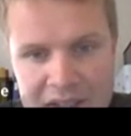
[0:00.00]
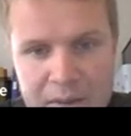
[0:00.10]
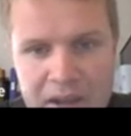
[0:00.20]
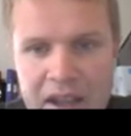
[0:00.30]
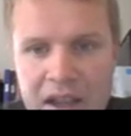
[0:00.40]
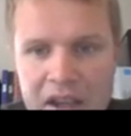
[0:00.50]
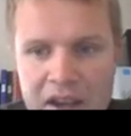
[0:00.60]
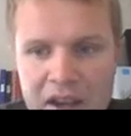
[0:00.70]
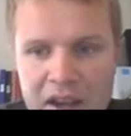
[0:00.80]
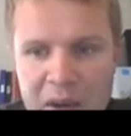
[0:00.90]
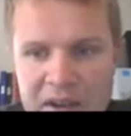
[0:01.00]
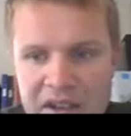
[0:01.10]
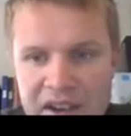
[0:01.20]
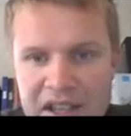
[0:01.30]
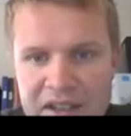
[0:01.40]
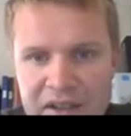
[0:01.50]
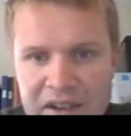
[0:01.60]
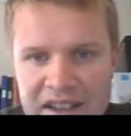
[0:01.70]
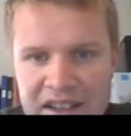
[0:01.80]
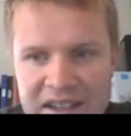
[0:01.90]
as we go into the next few
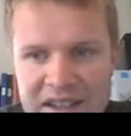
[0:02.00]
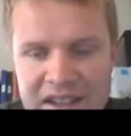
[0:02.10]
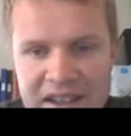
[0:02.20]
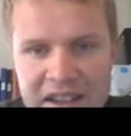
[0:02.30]
days,